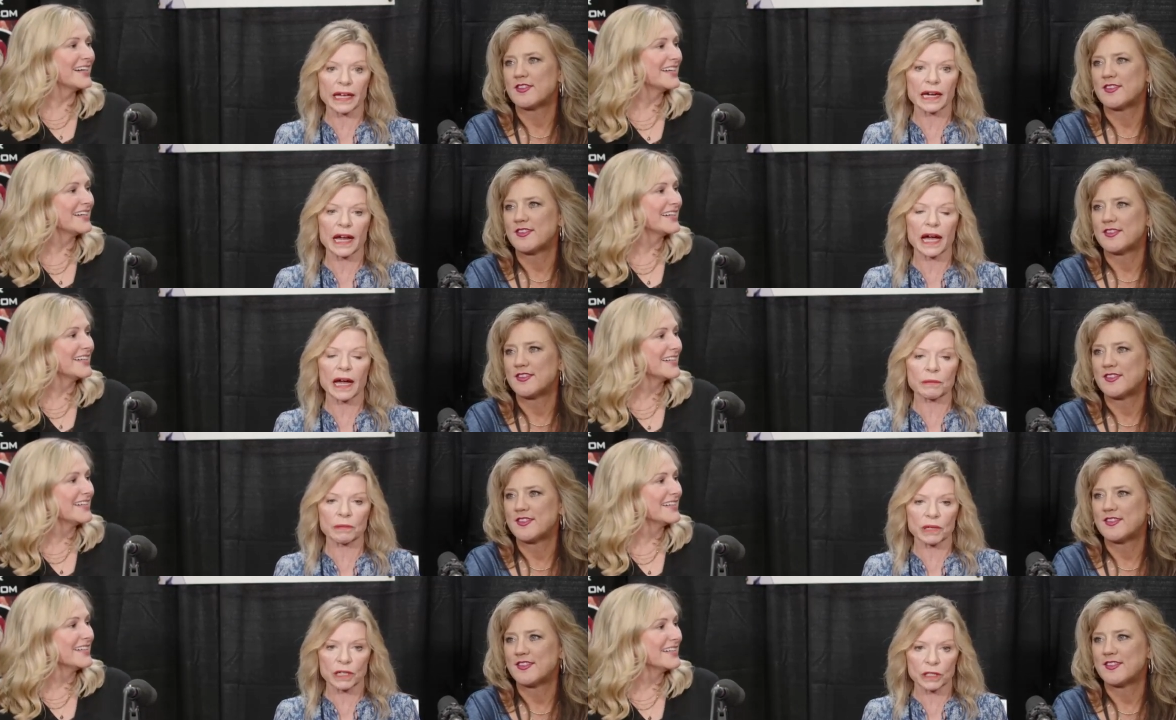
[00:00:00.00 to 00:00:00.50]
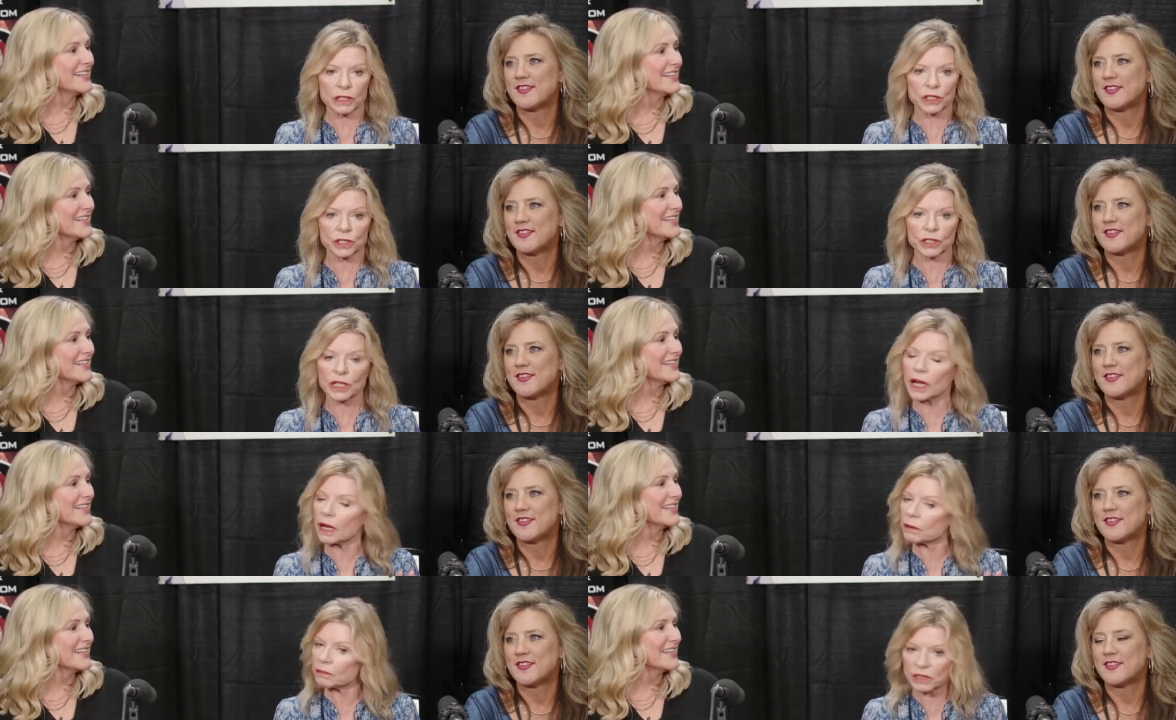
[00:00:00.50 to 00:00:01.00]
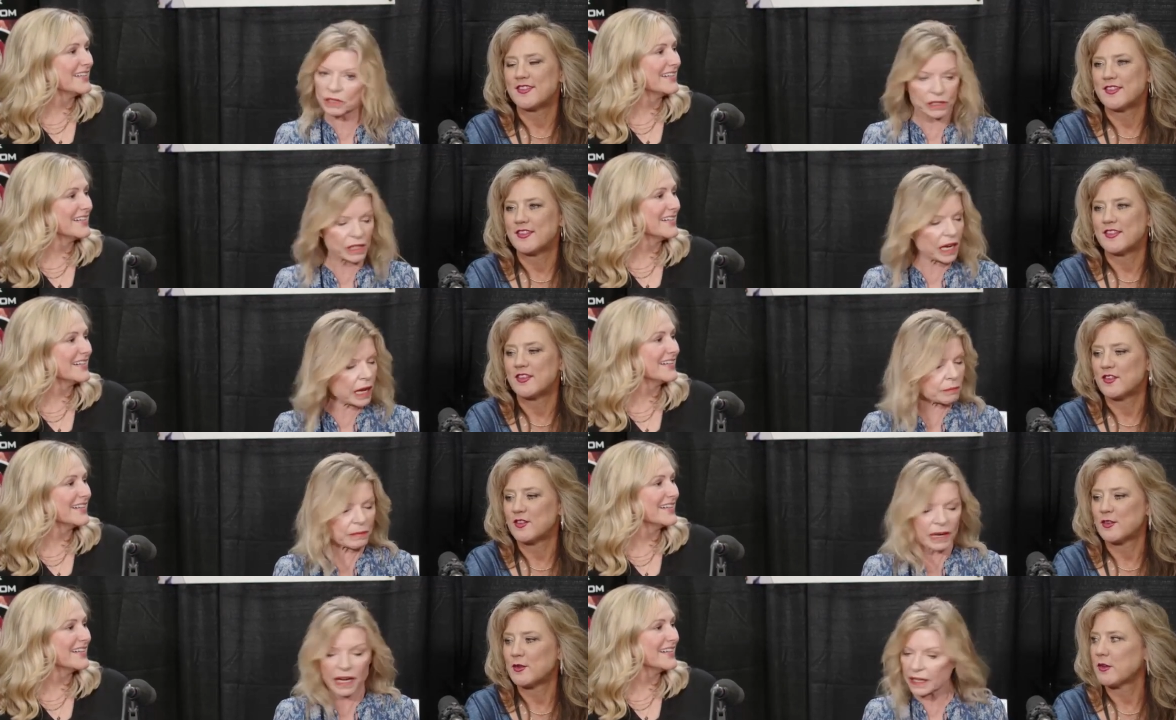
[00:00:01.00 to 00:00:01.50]
Speaker 1: I'm gonna, I'm,
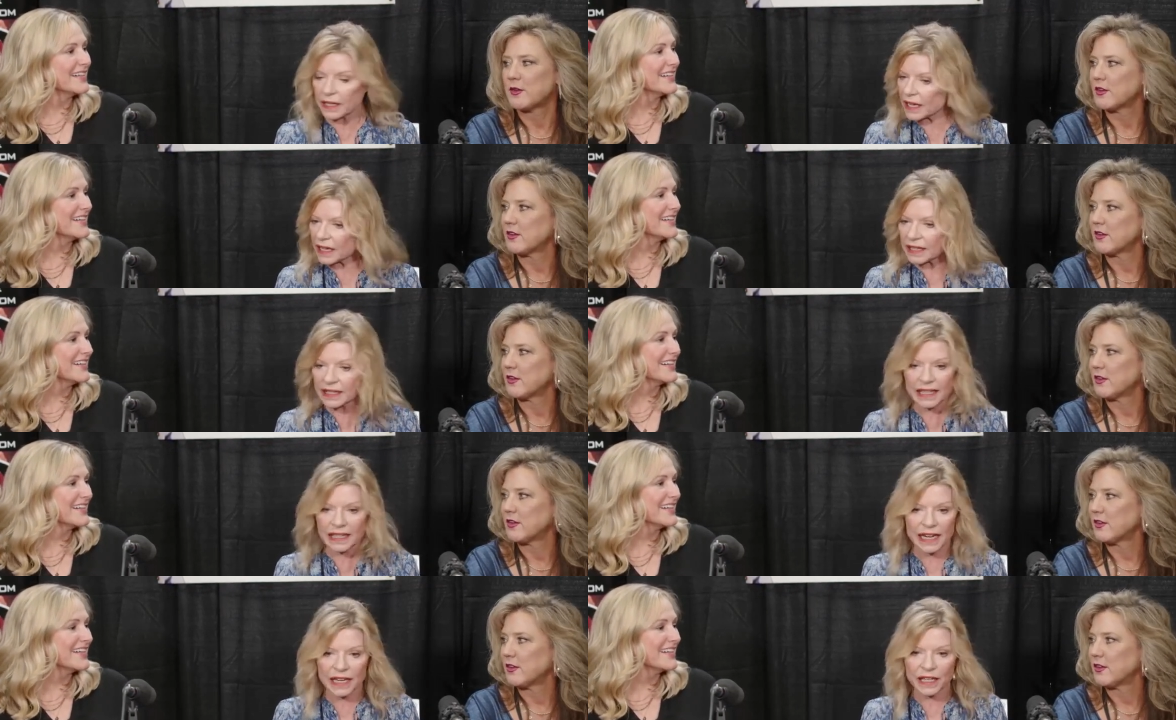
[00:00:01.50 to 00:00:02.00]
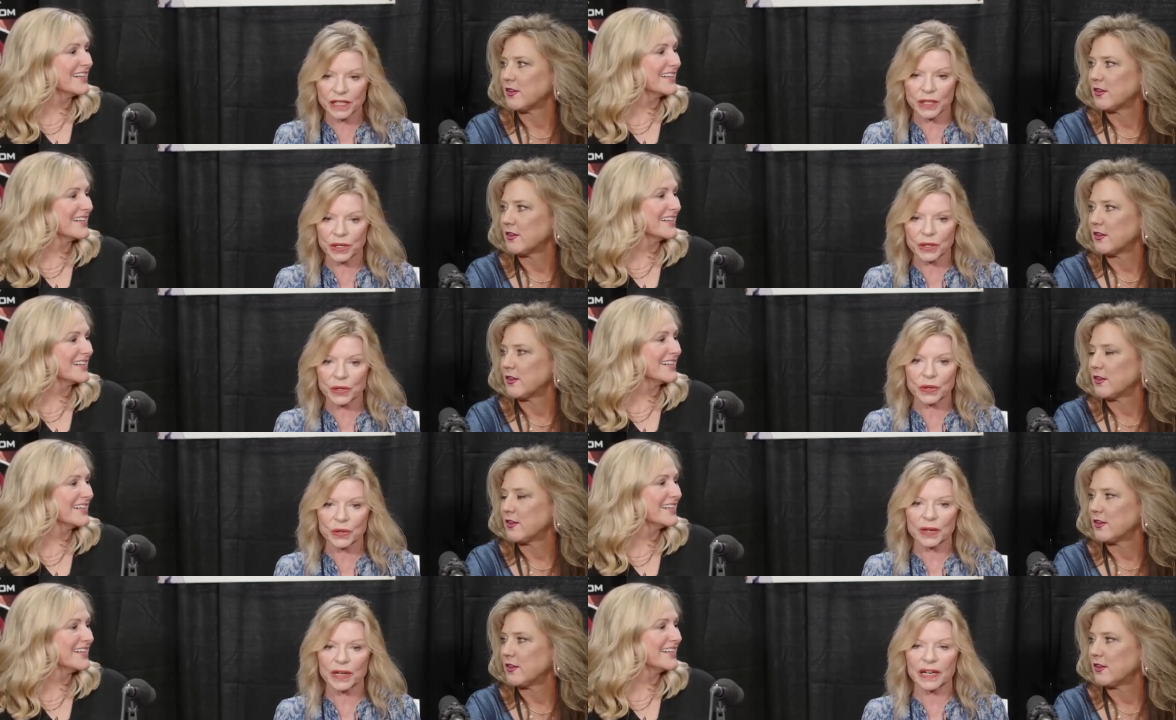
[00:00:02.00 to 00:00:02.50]
I'm not yelling at you,